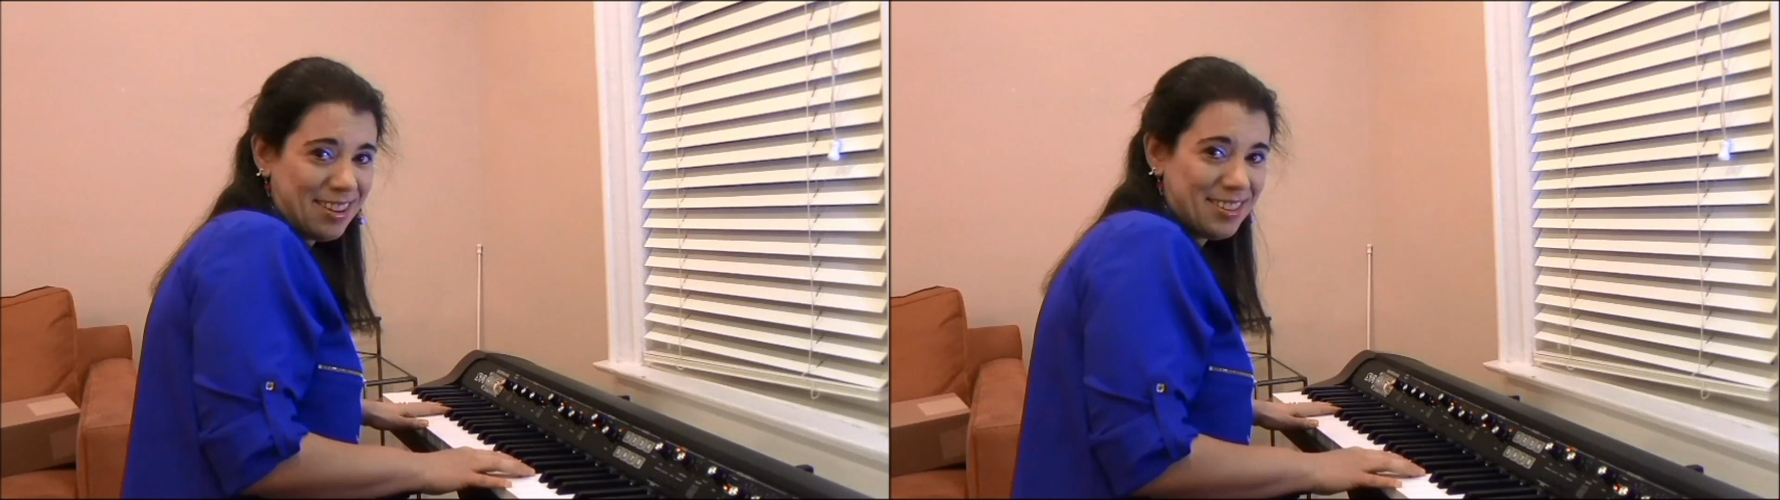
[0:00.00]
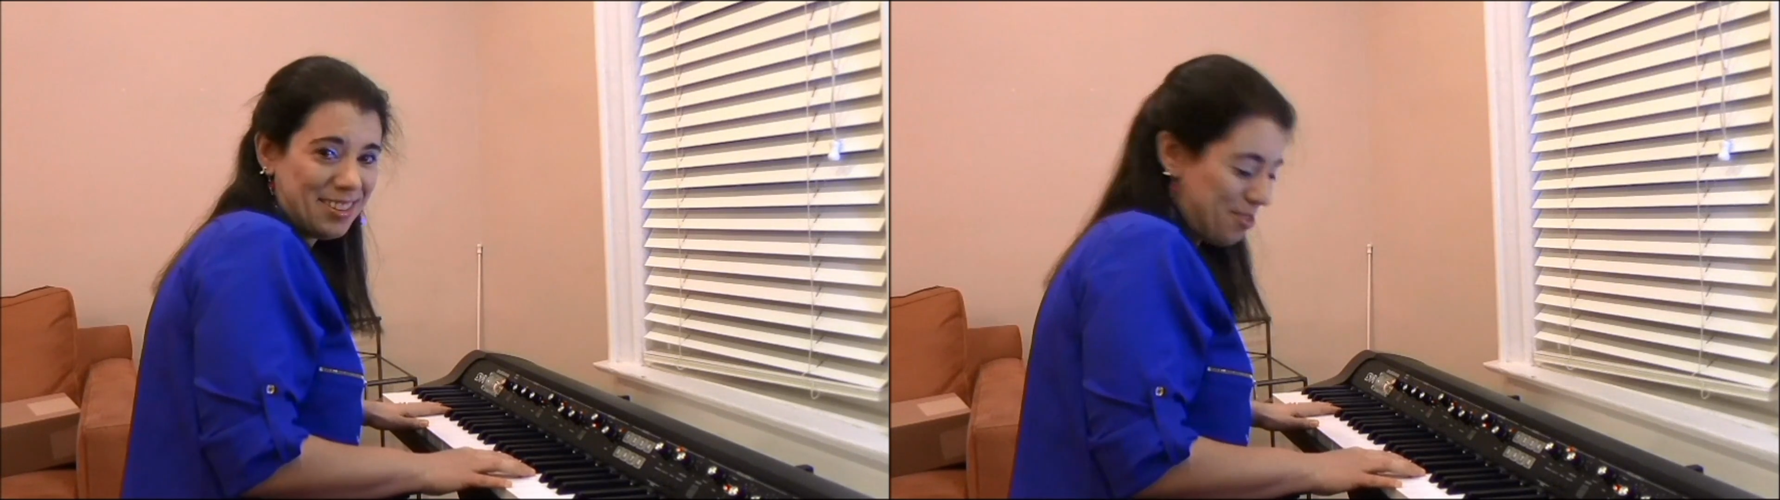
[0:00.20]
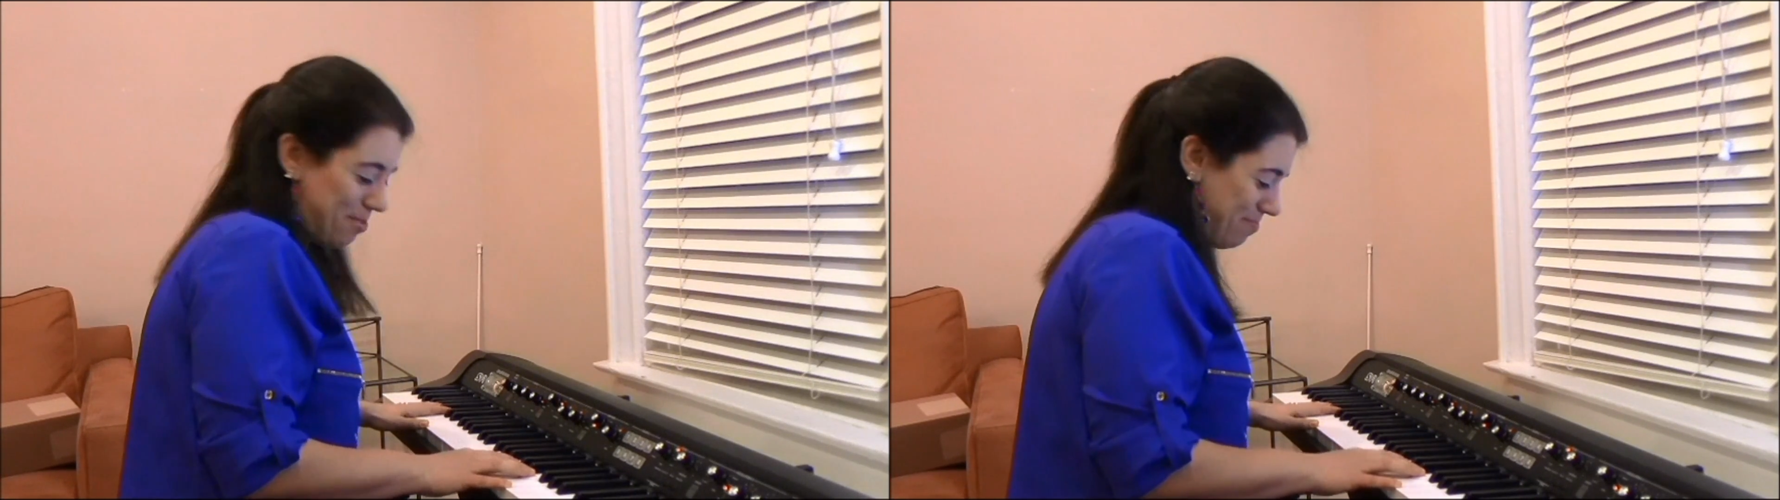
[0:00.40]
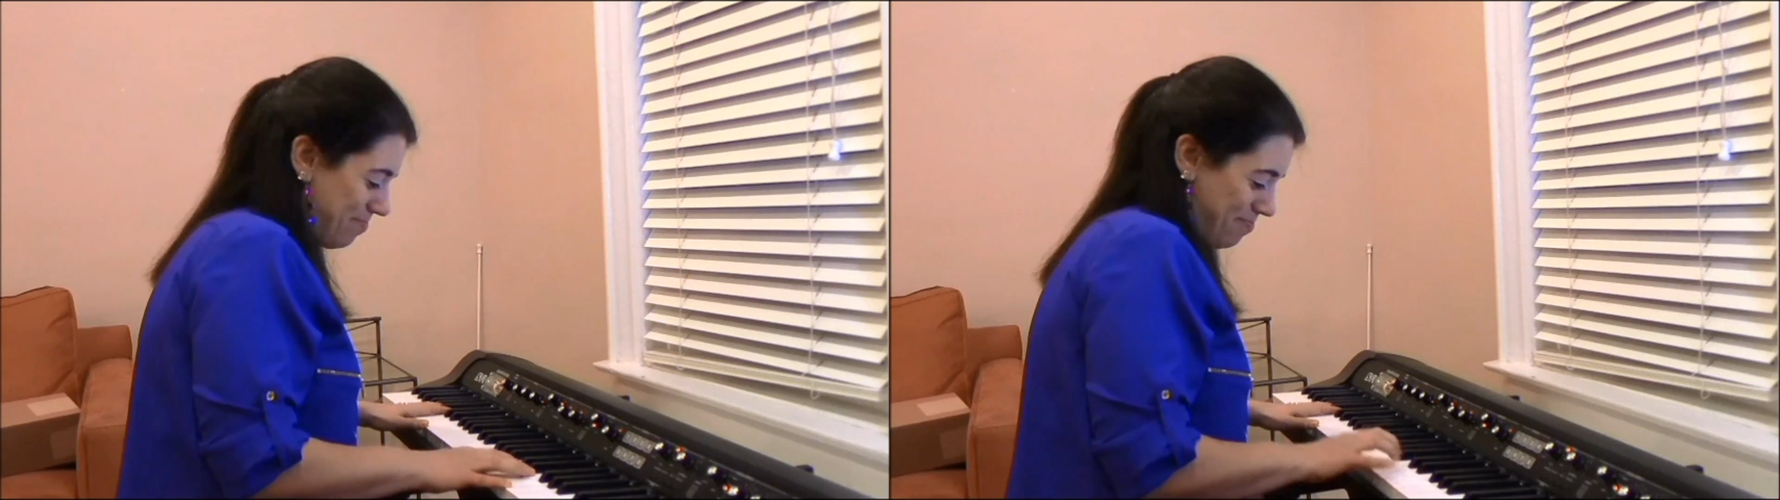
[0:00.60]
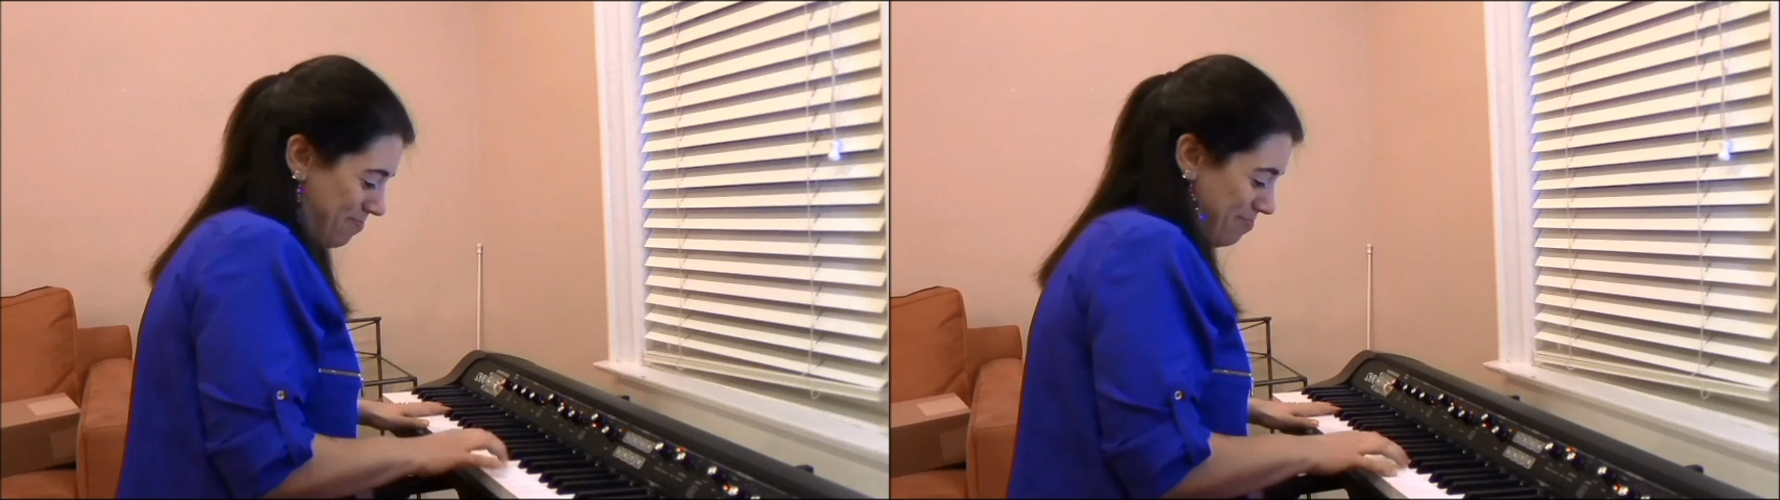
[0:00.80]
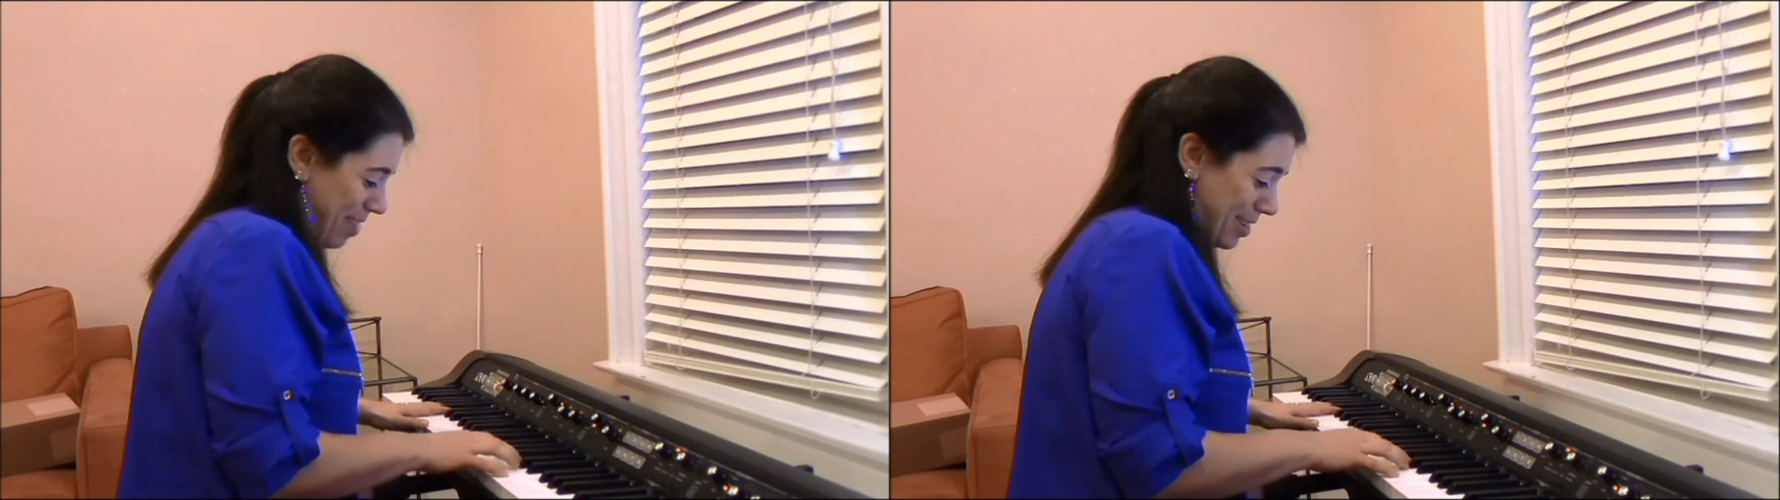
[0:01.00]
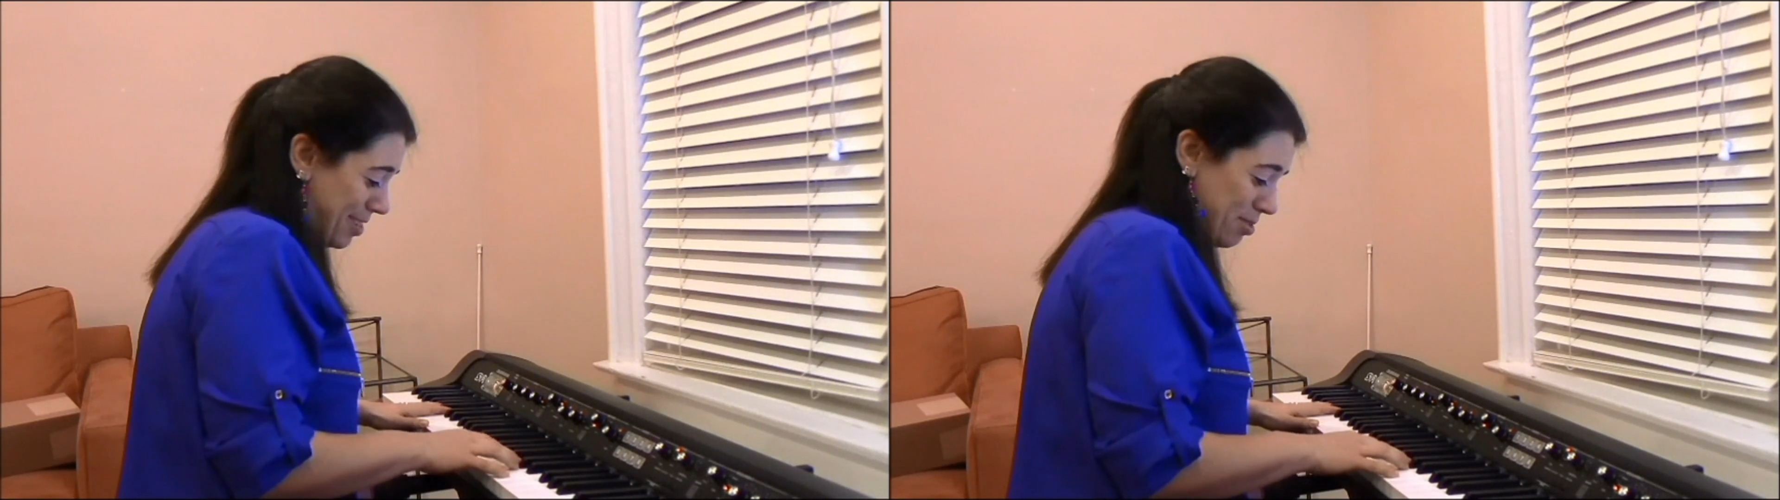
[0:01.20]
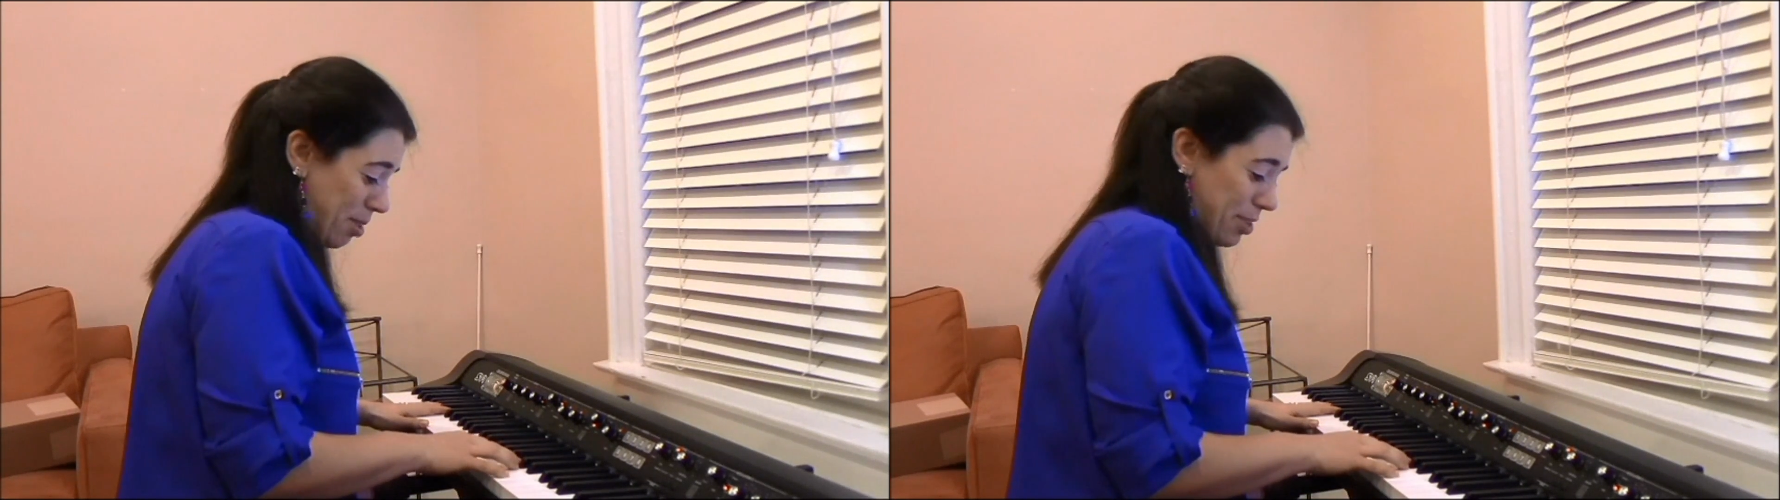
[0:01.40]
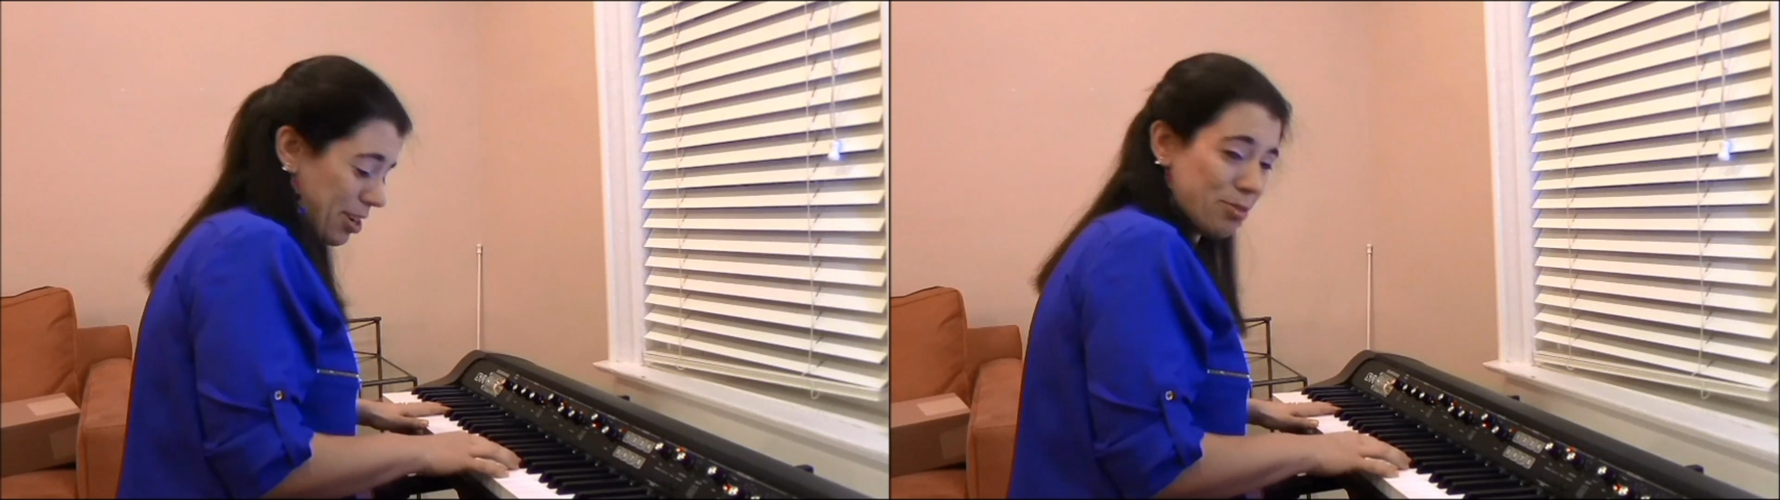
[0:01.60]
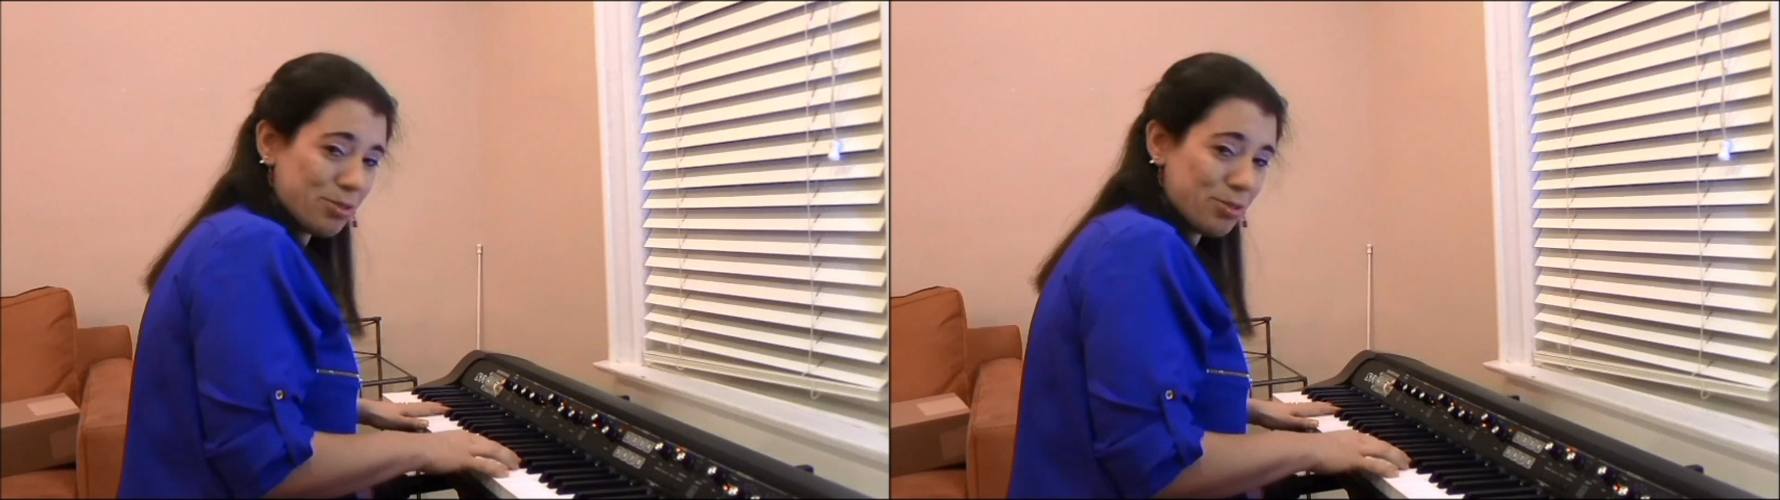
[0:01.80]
So that's something